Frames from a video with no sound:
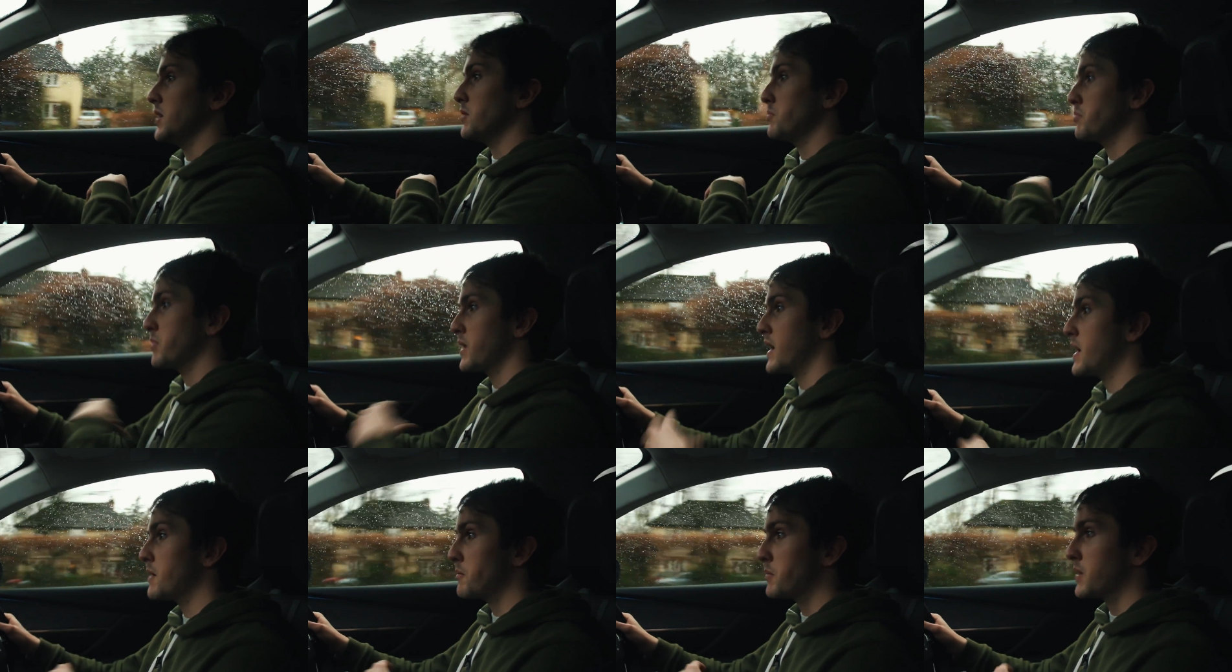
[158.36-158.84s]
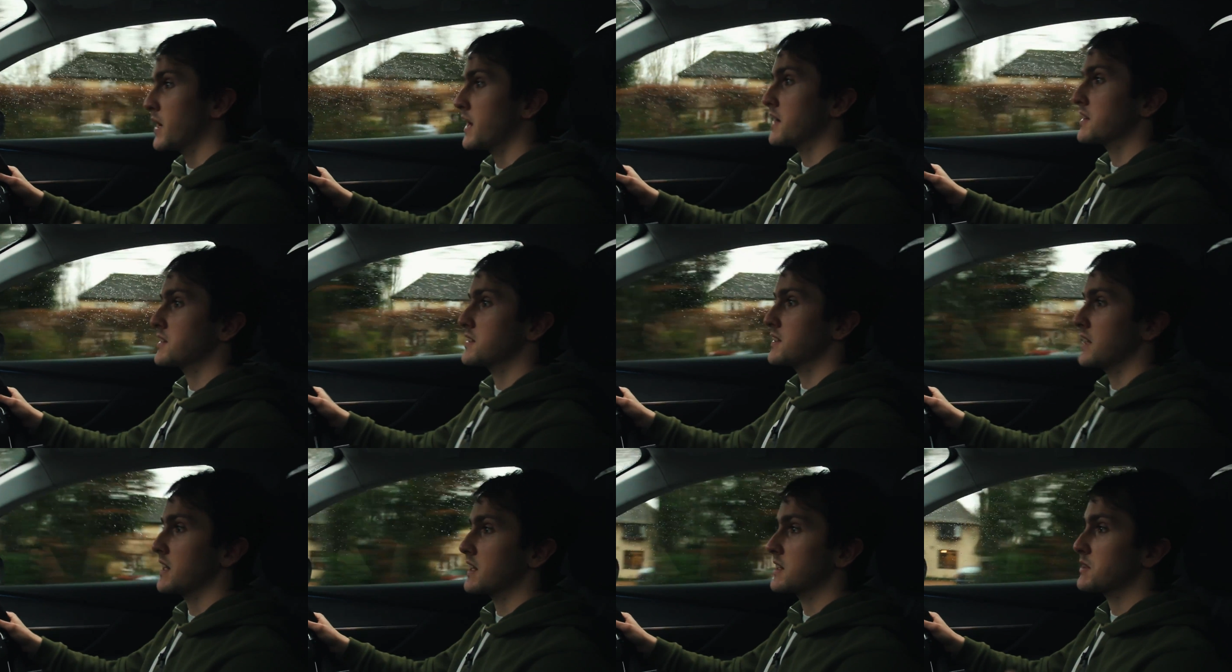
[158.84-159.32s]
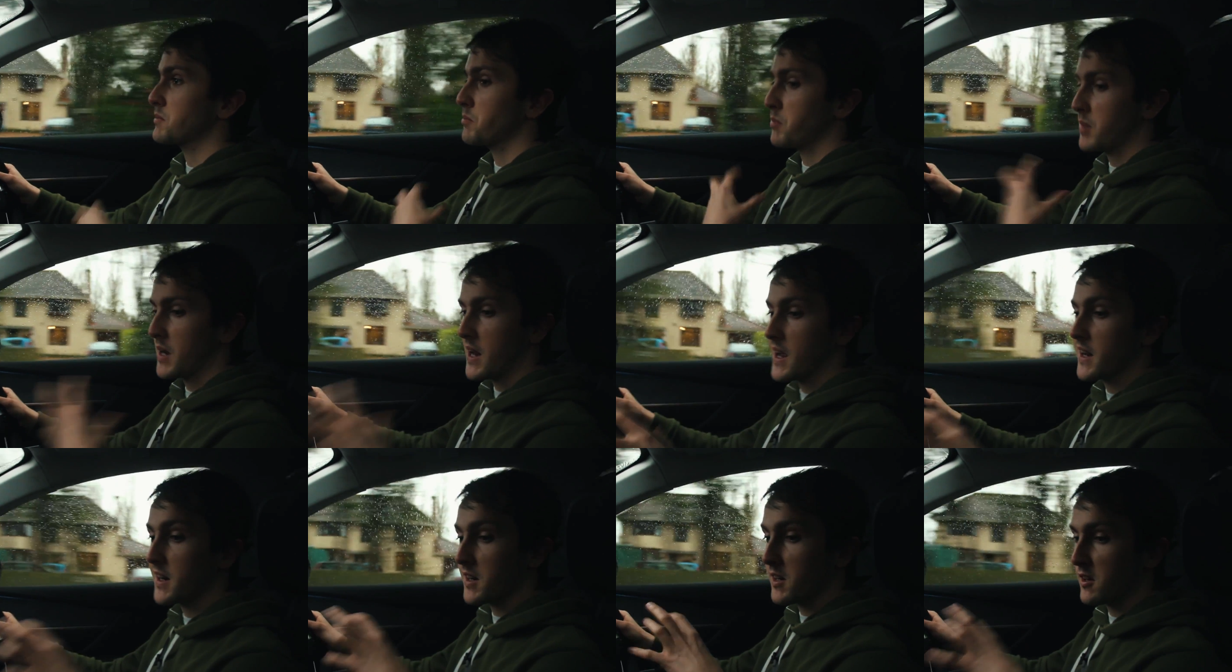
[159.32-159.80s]
black plastics,
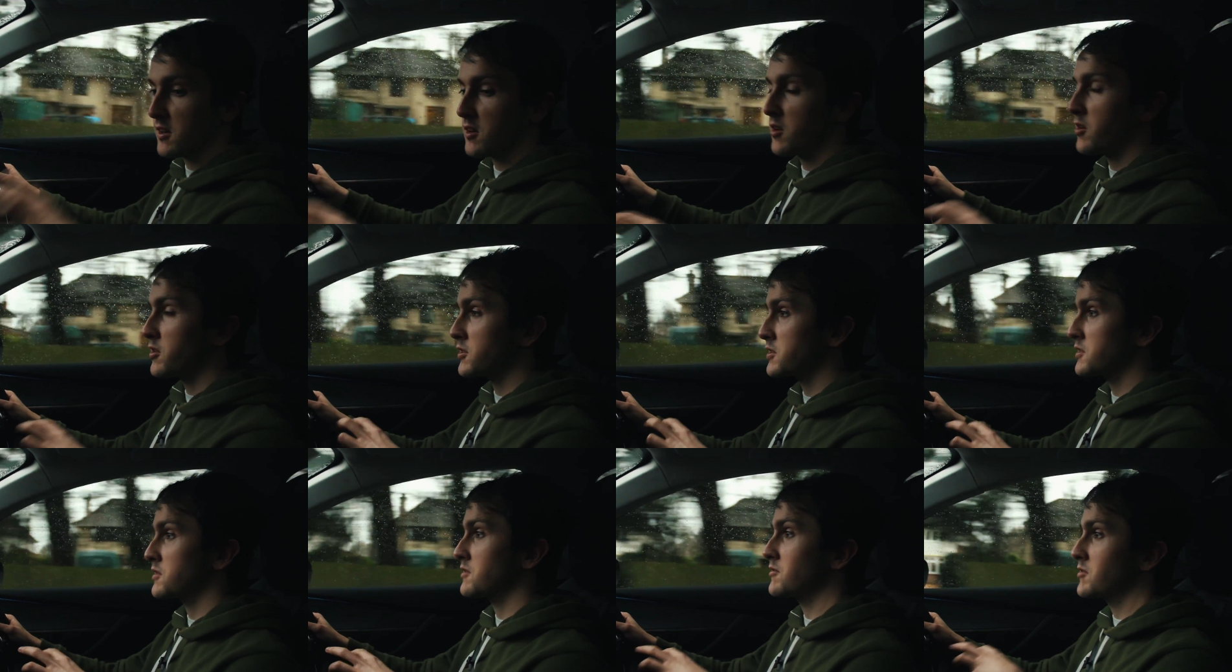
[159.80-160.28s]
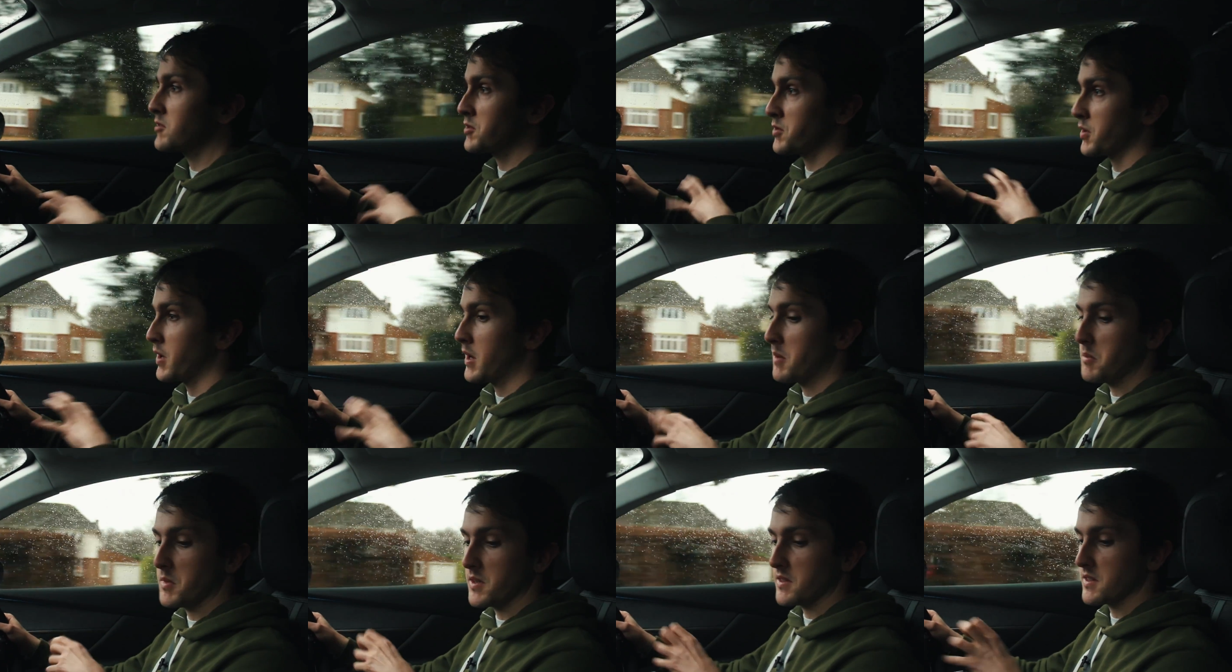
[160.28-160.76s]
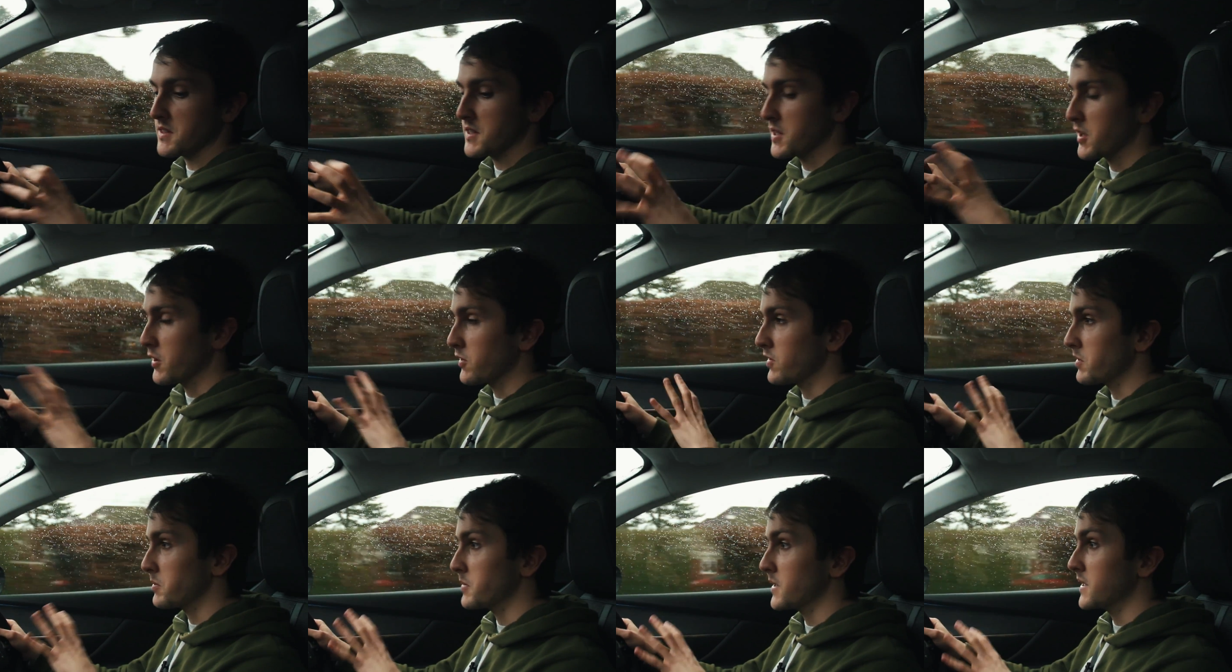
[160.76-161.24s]
black gloss trim and
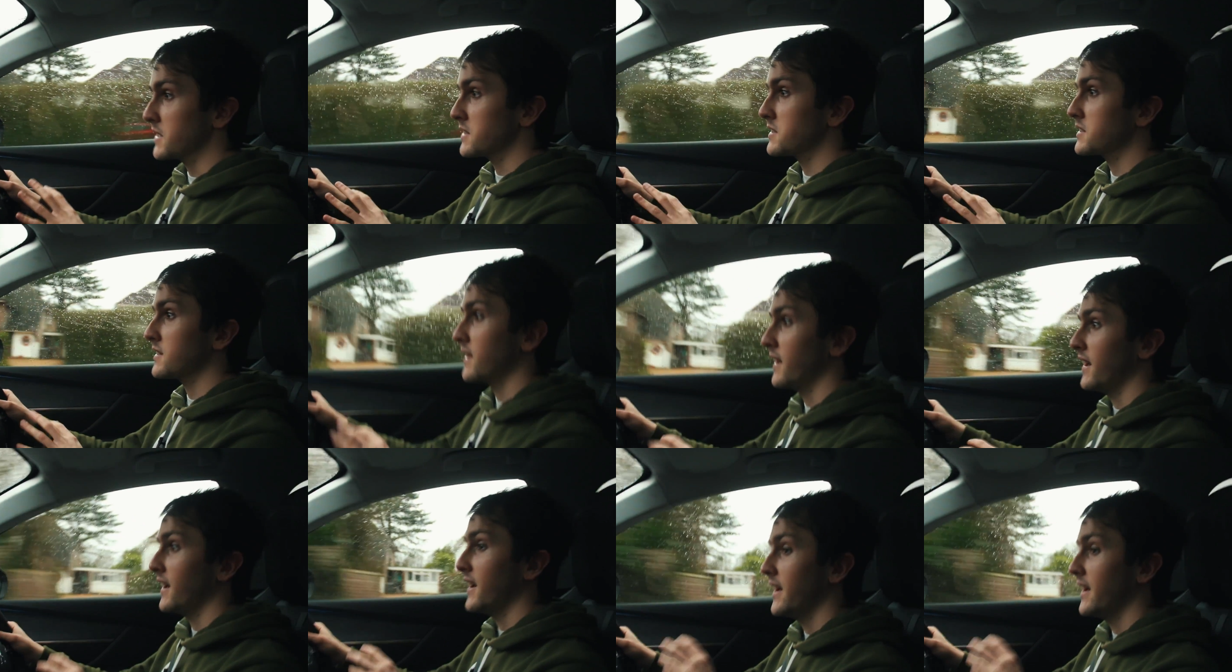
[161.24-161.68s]
silver bits.